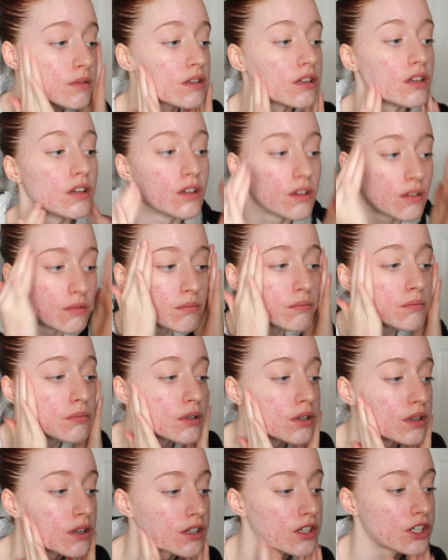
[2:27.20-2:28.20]
you know,
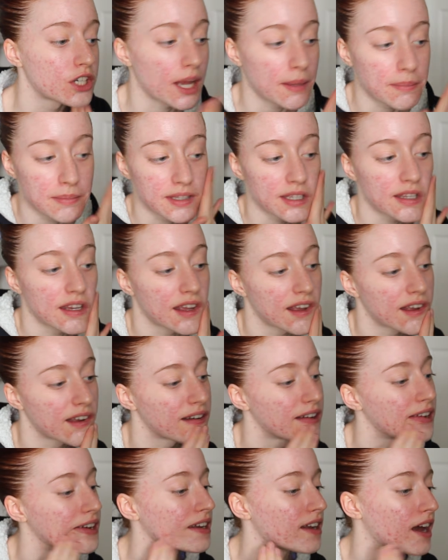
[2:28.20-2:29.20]
put on chapstick
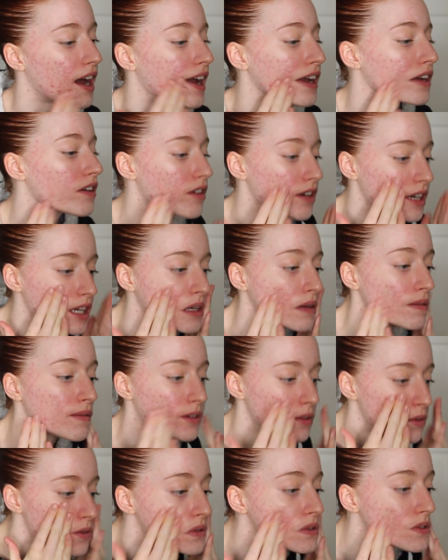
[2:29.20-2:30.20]
and eye cream
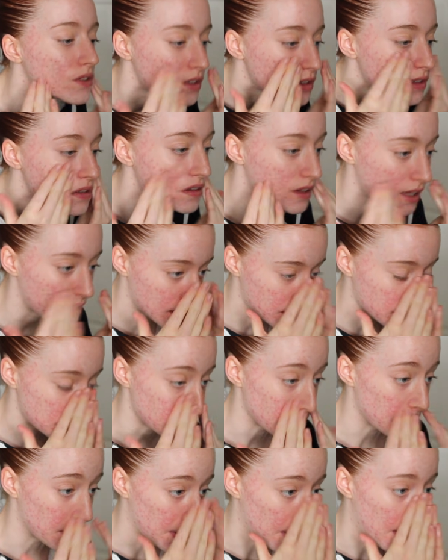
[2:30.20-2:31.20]
and all sorts of things,
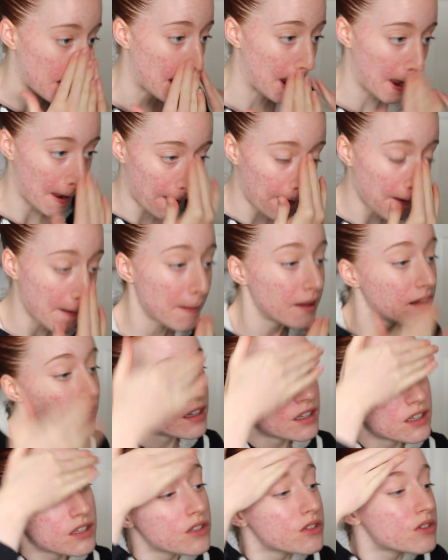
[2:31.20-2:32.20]
so
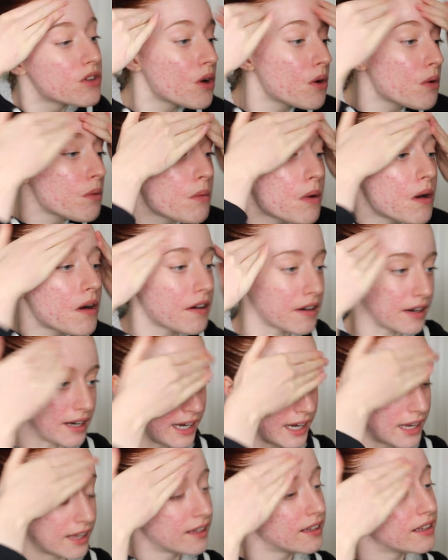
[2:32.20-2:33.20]
don't
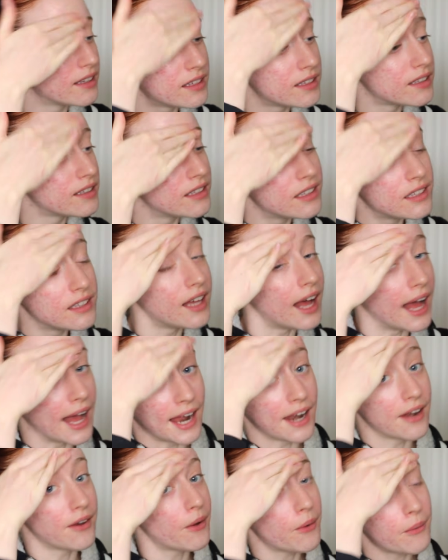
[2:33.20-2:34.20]
worry,
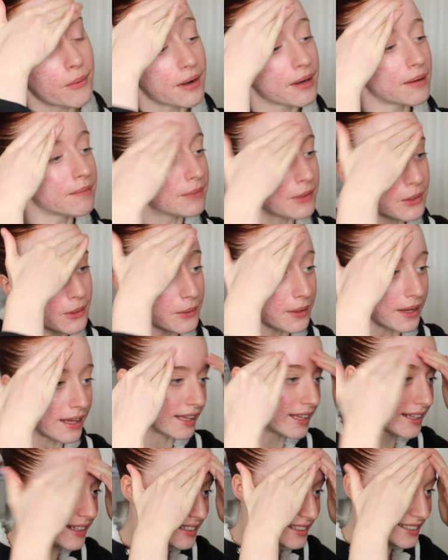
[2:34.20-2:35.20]
I know what I'm doing.
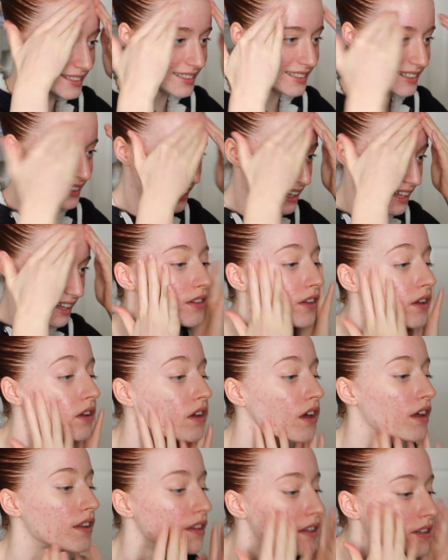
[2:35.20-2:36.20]
So
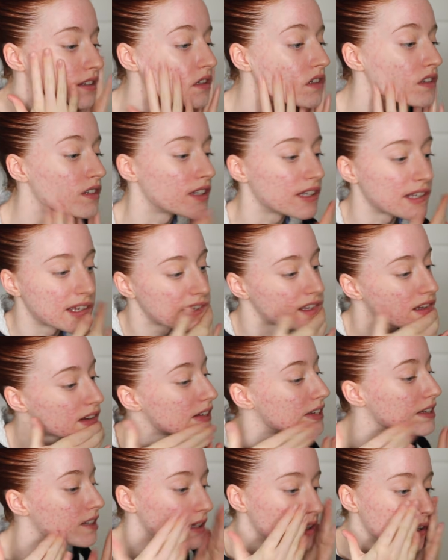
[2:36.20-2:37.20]
yeah, this is just
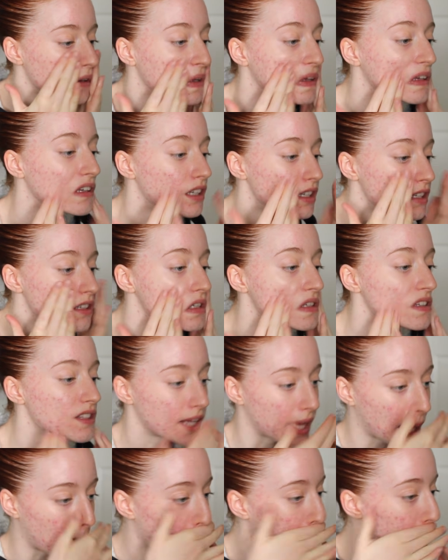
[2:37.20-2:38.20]
gonna
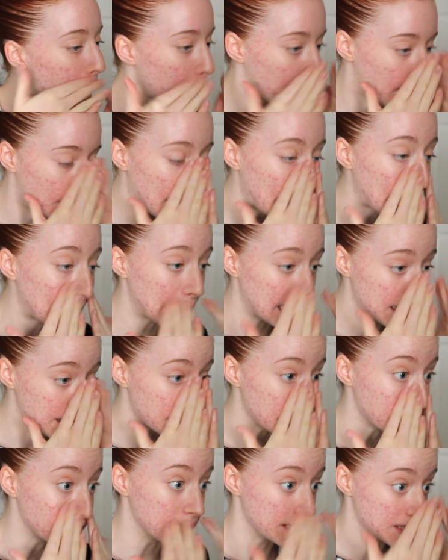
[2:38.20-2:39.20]
sink right
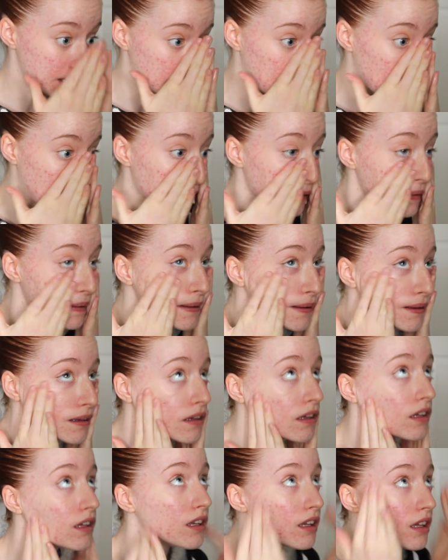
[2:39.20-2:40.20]
into my skin
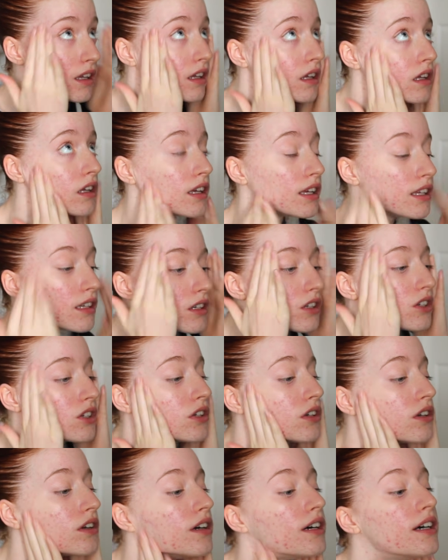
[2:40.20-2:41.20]
and
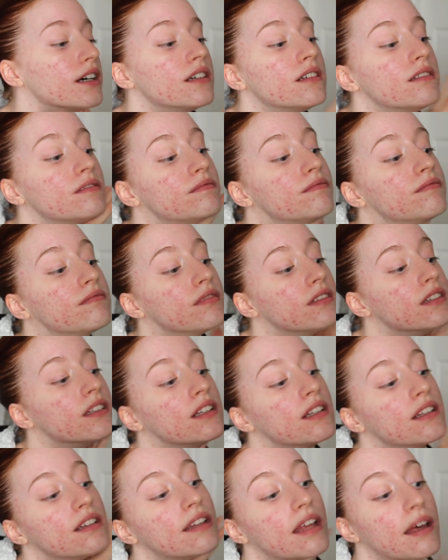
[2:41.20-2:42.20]
ensure
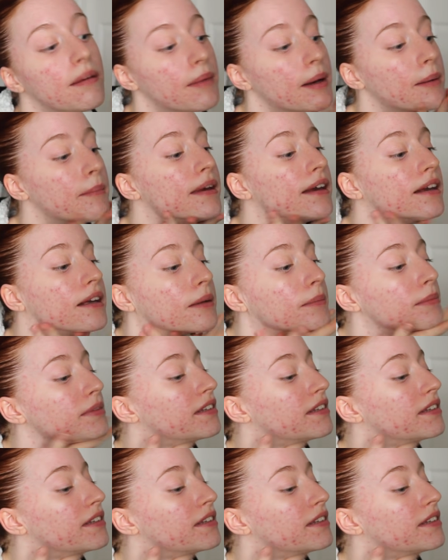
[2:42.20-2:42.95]
that my makeup